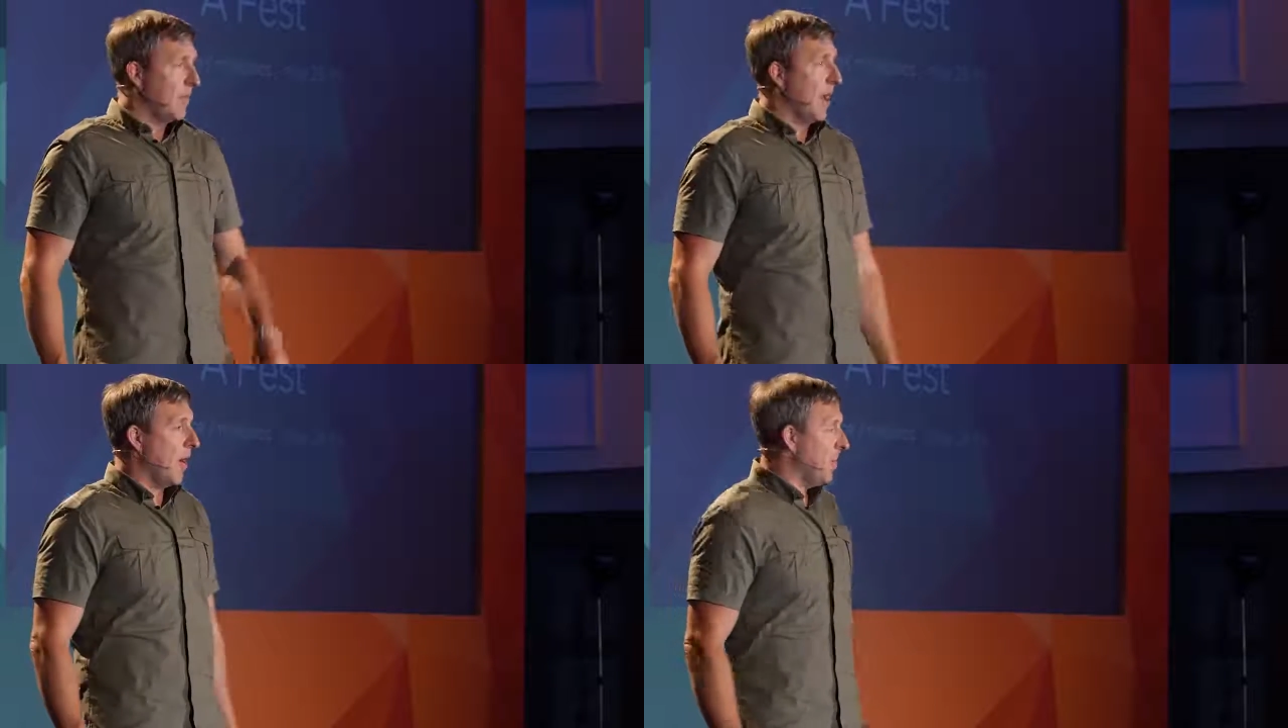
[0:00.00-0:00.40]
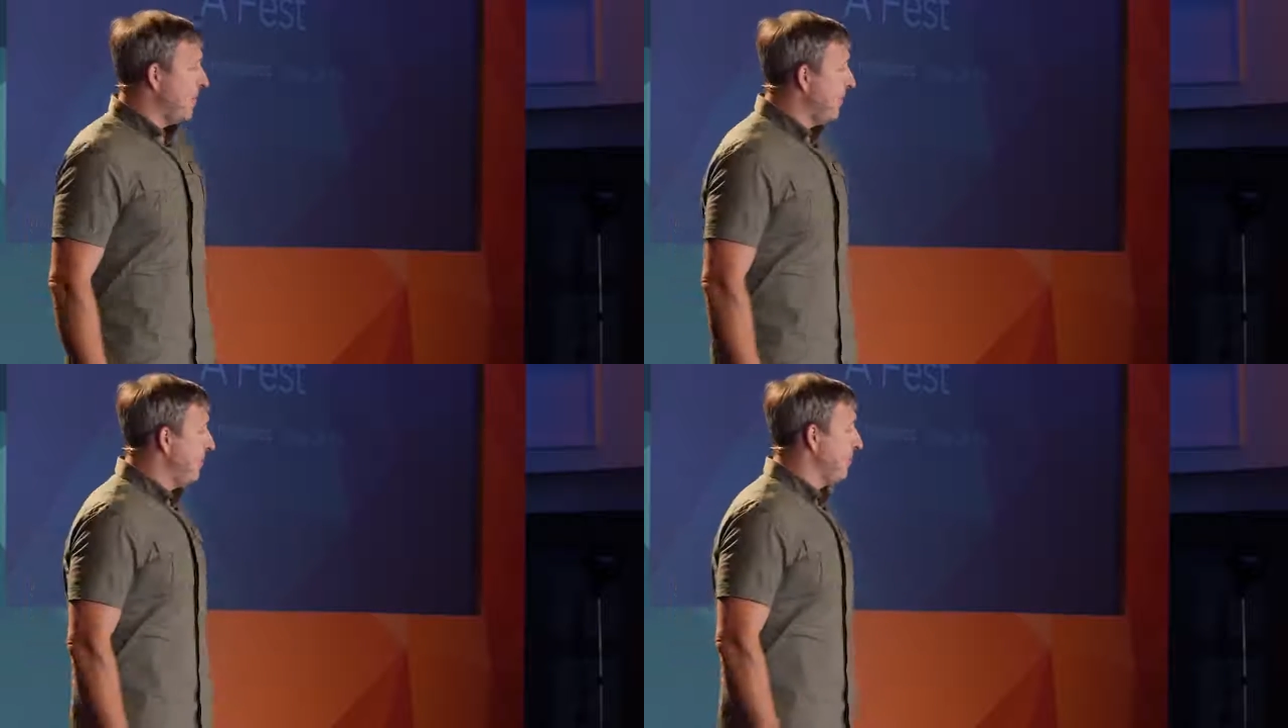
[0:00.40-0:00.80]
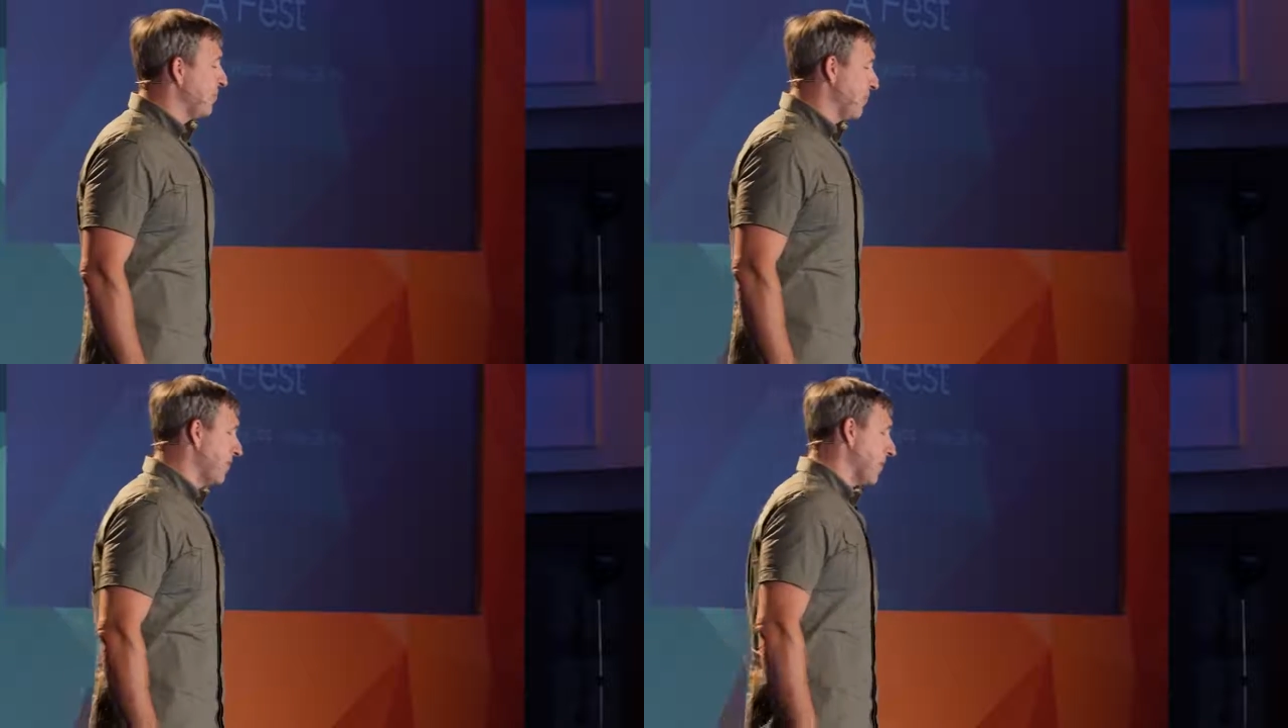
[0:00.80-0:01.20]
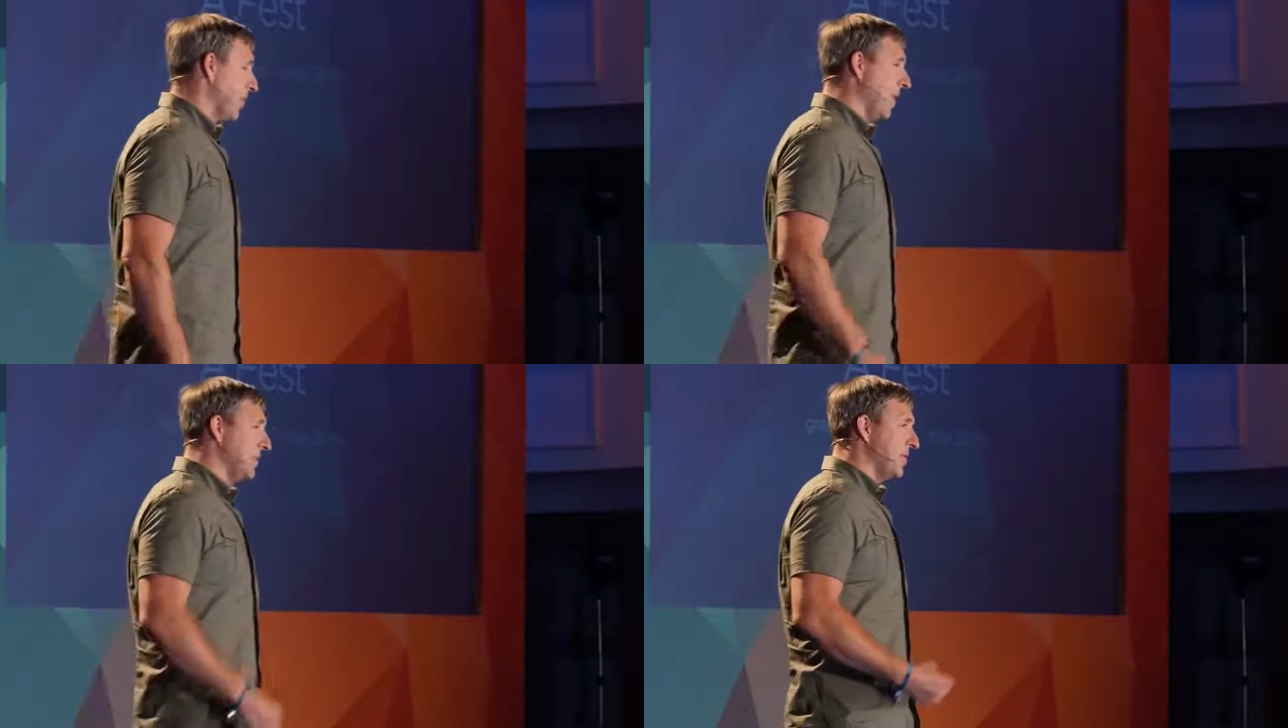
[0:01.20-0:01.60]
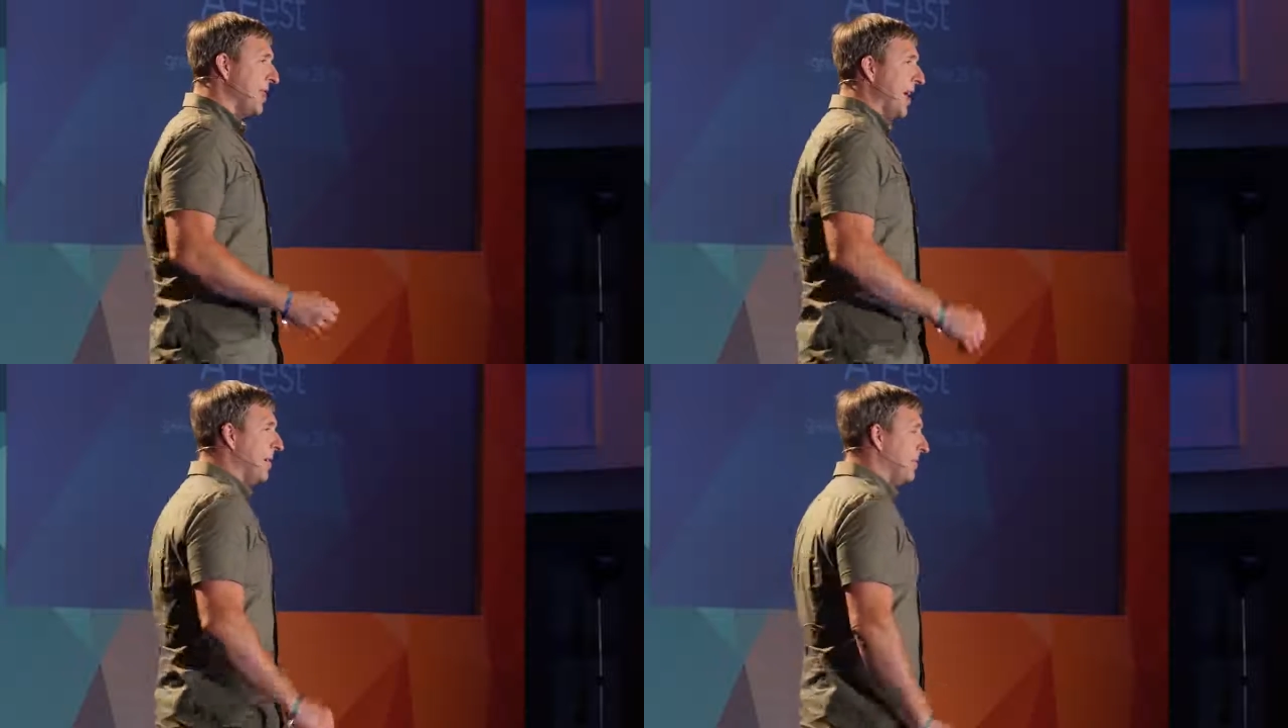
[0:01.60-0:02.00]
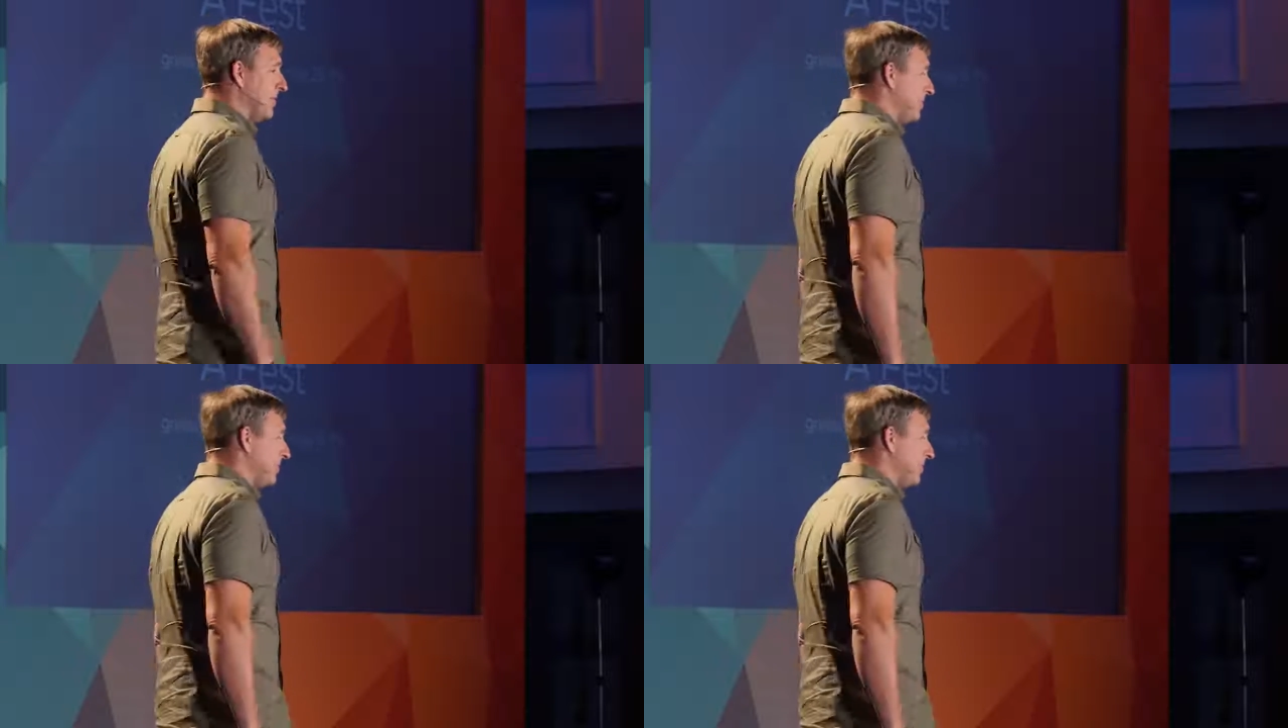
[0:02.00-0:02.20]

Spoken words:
Now, we all just ate,